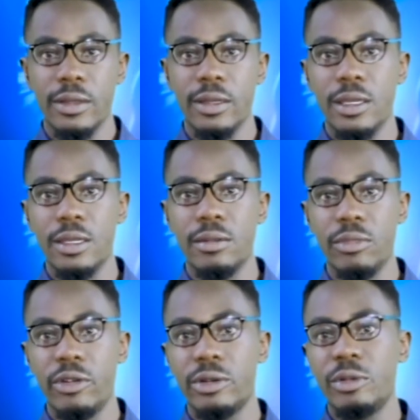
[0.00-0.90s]
The
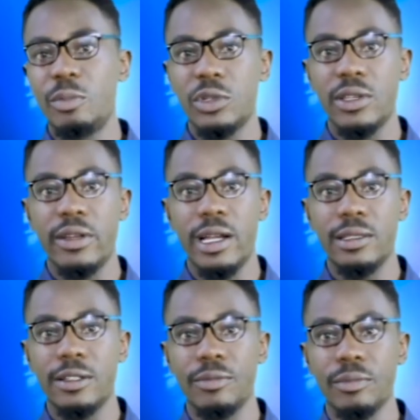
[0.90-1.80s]
Mirror reported that
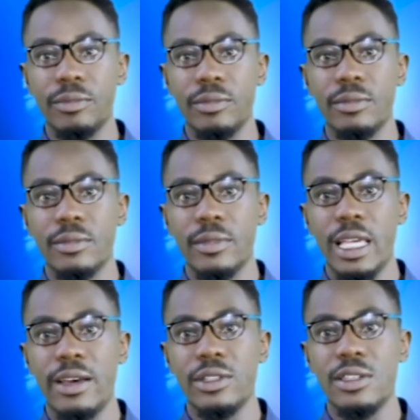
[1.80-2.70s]

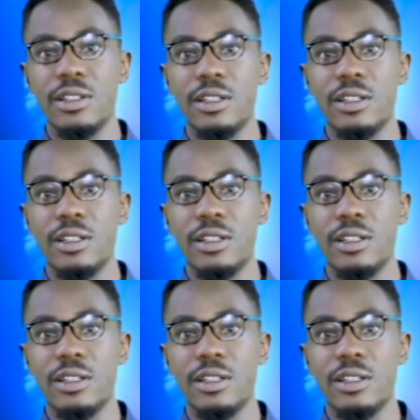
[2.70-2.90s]
Everton